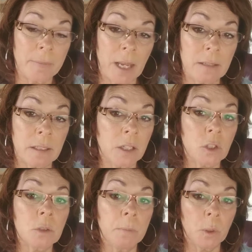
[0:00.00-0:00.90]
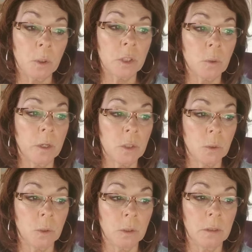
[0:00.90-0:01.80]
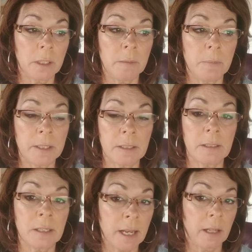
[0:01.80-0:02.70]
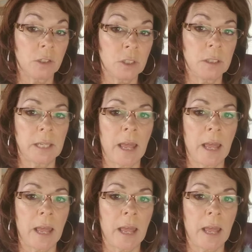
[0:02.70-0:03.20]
as an exploratory tool in business intelligence,